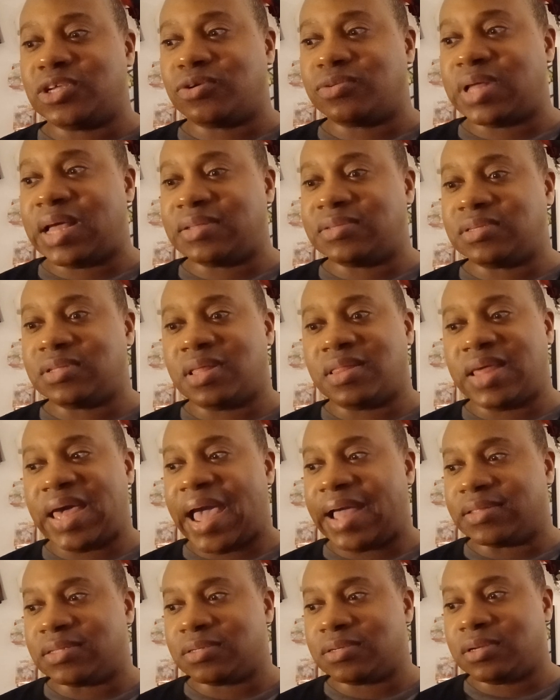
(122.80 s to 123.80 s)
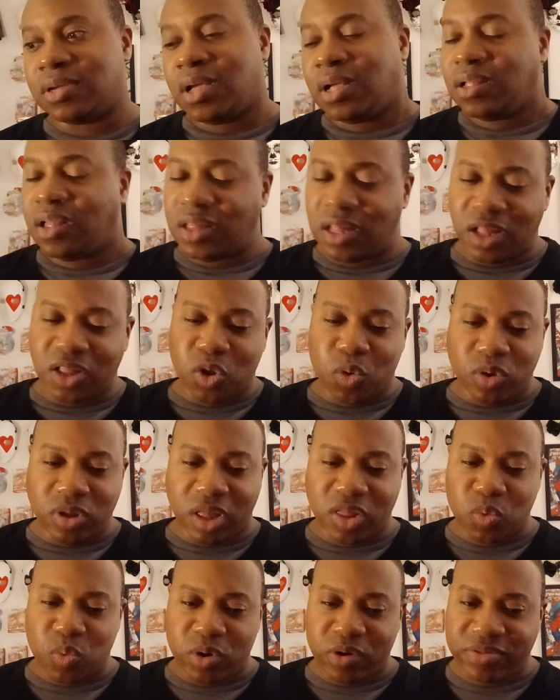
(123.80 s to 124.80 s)
So that's that.
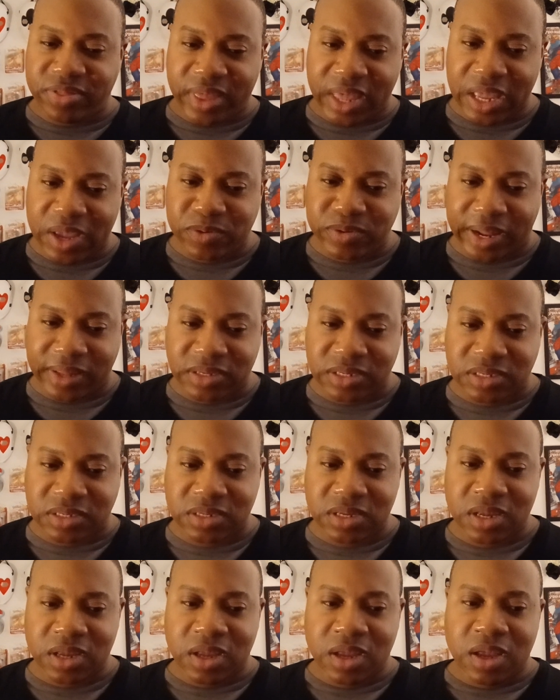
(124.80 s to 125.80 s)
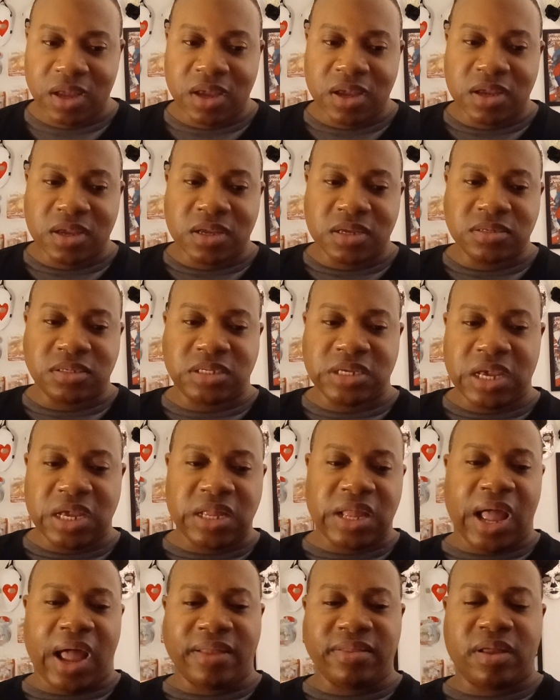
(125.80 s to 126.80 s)
Another weird thing is like this,
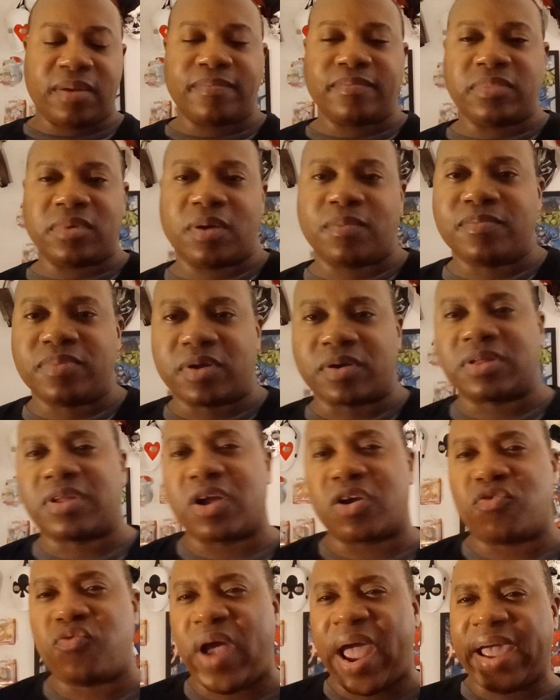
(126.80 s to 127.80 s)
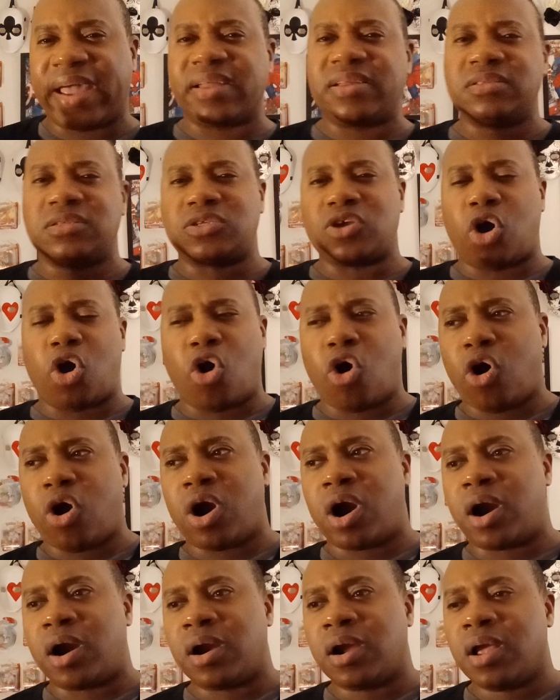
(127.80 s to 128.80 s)
seeing how the Krakens
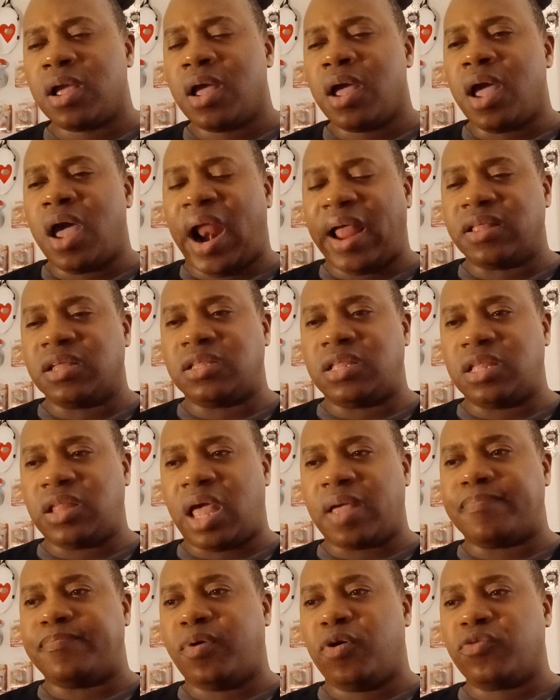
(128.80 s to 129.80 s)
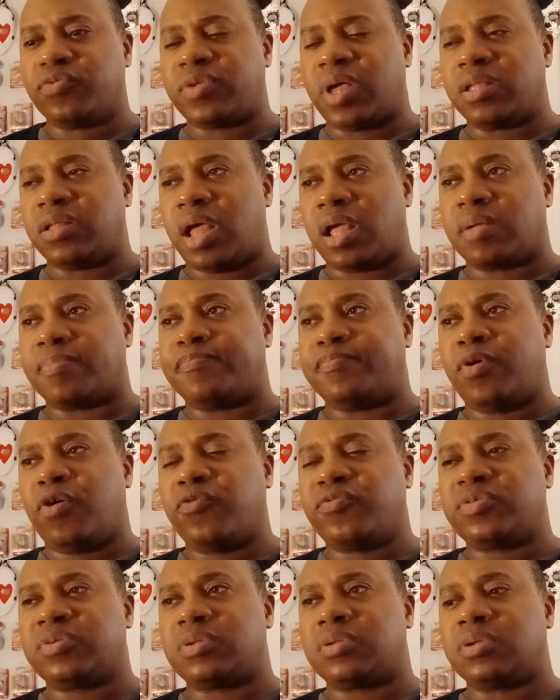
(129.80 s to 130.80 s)
are. They both
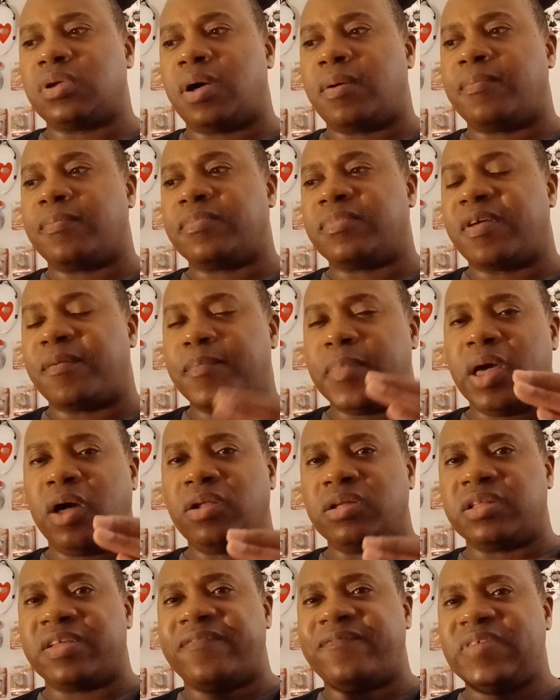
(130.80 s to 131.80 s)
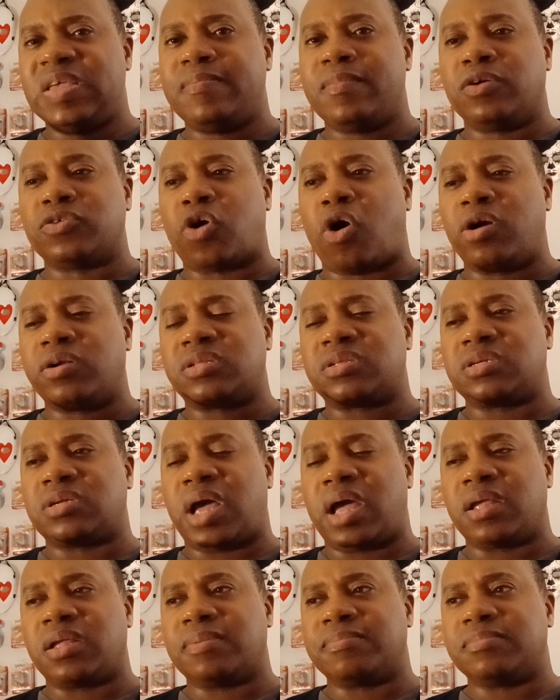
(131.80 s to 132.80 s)
the male and the female aren't
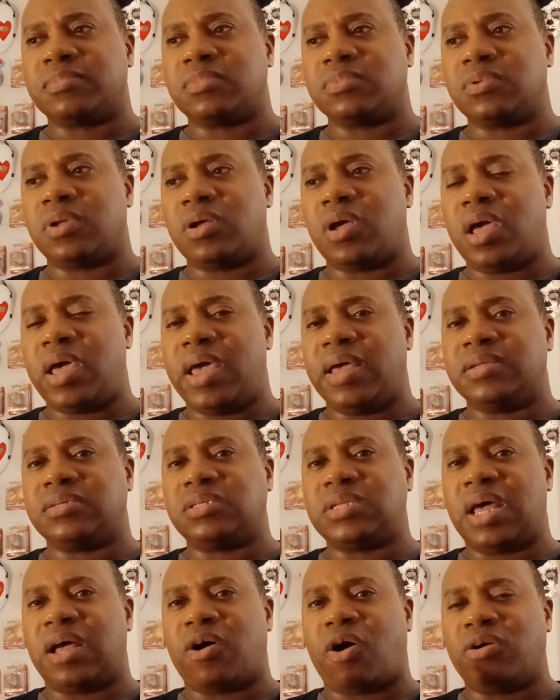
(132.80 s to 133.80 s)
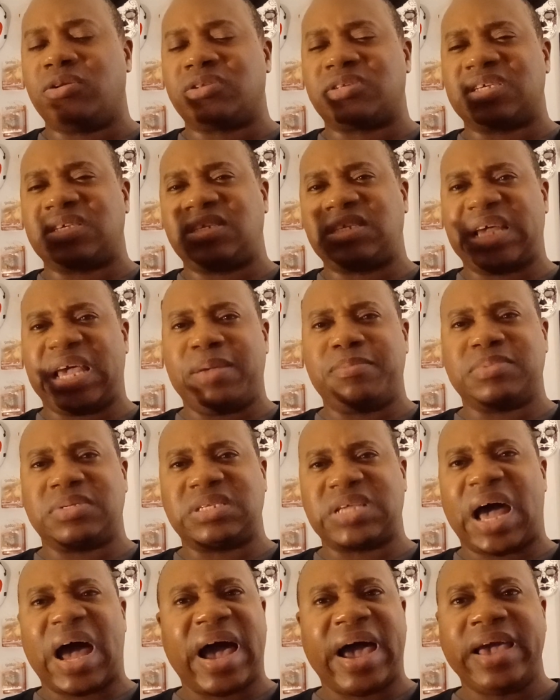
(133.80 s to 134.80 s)
the same
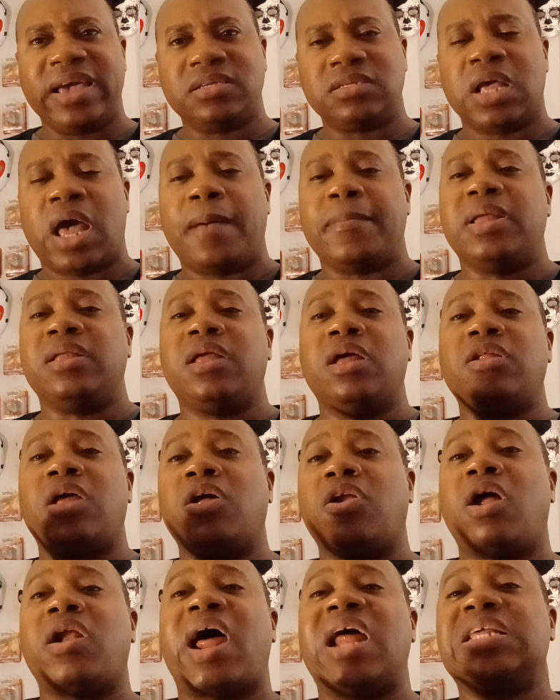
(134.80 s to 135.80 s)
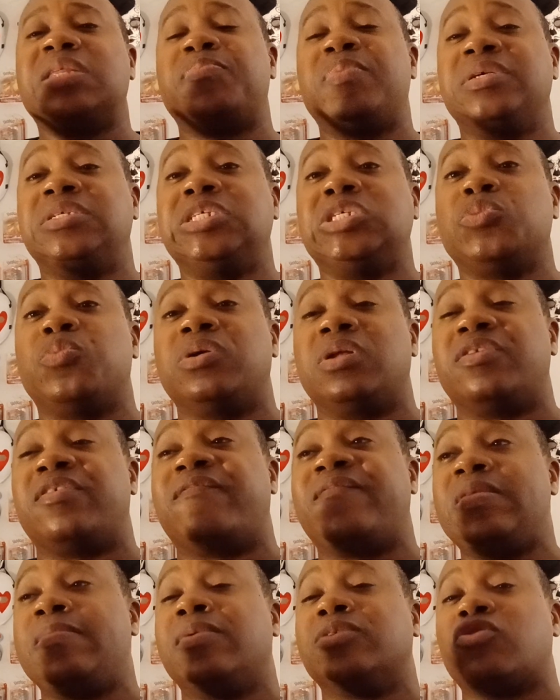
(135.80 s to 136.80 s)
size. I mean, there are a lot of species where the
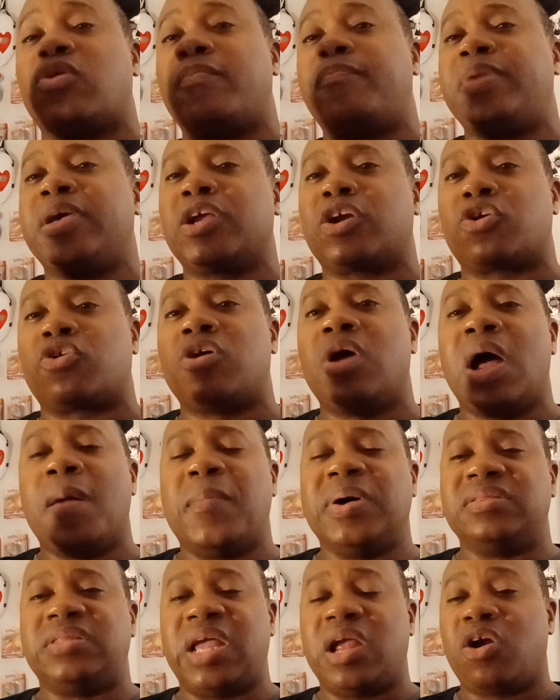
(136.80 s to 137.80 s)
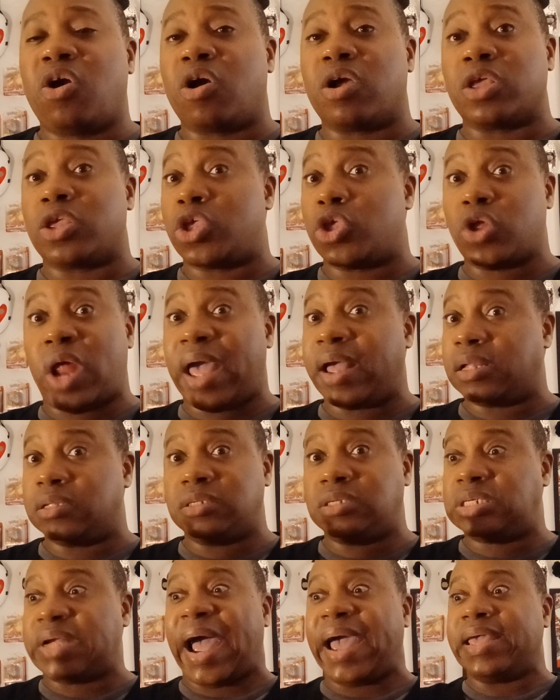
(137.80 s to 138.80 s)
females are bigger, but they are like
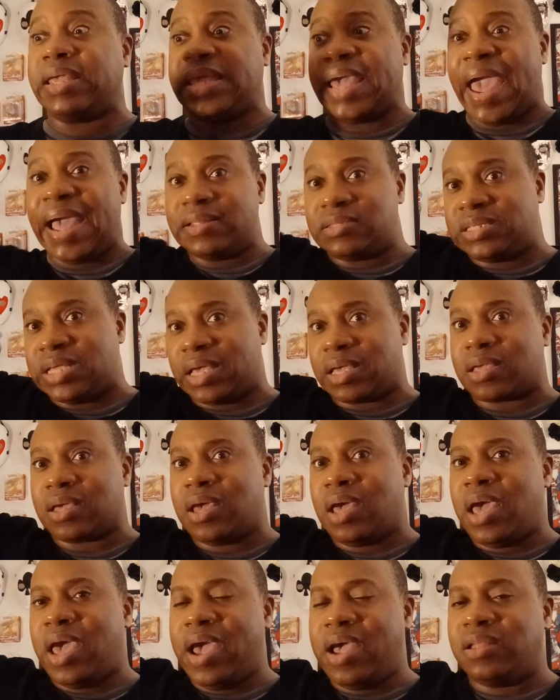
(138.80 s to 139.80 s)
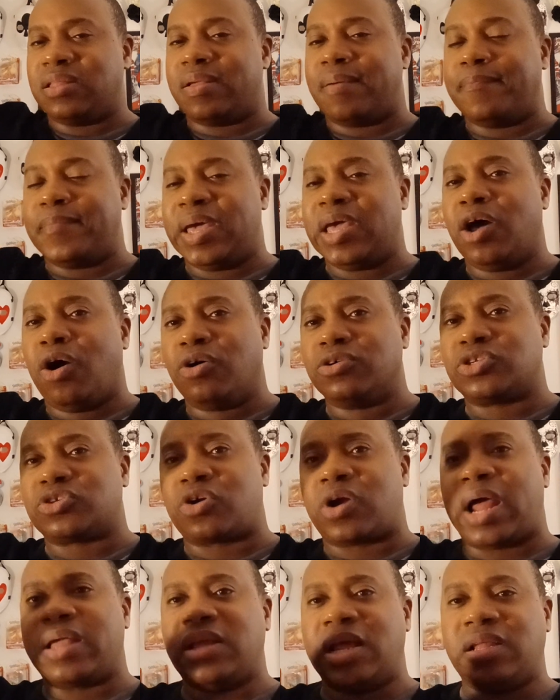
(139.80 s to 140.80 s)
gigantic. And the males
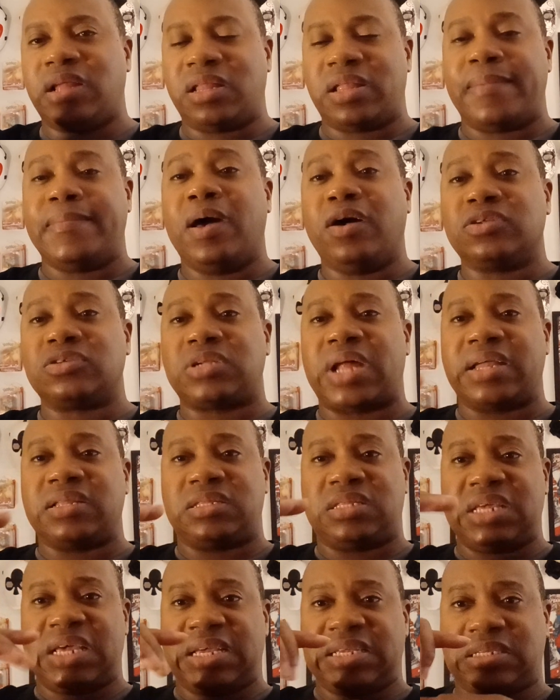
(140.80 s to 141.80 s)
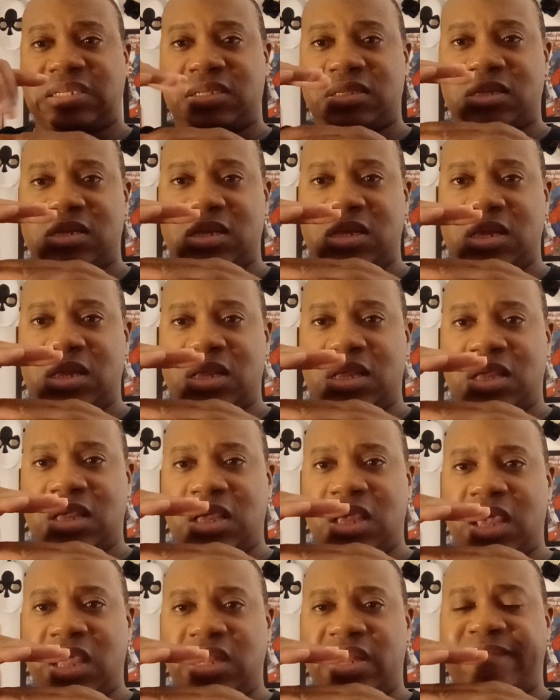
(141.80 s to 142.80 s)
are like, the males are like this,
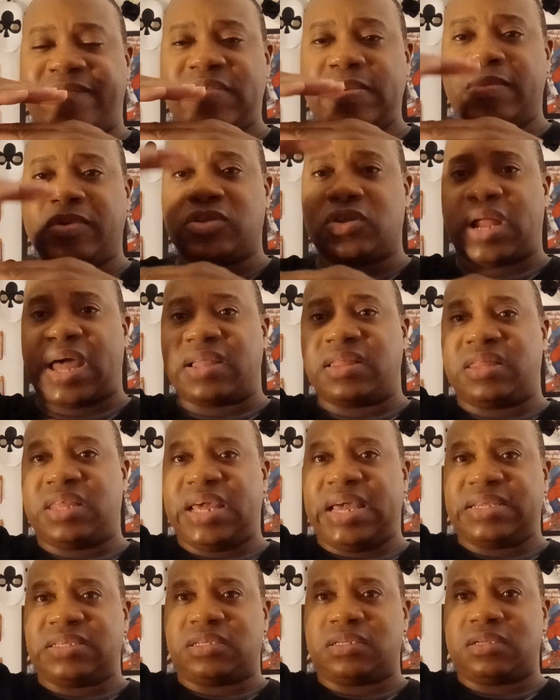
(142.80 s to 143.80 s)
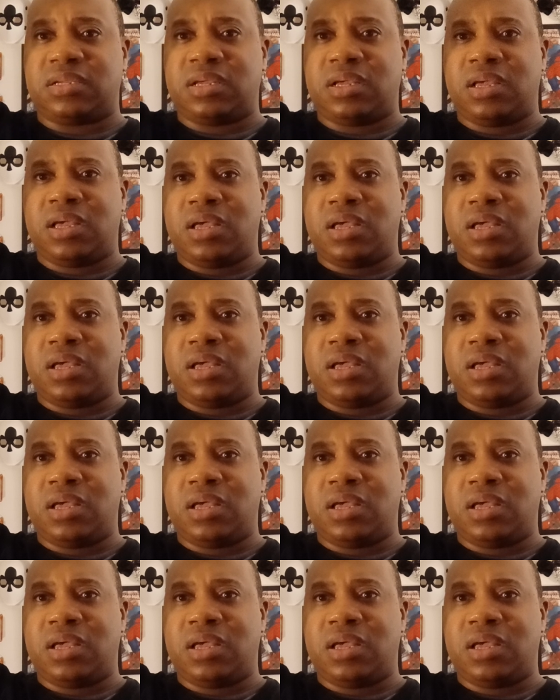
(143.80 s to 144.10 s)
and the females are like this.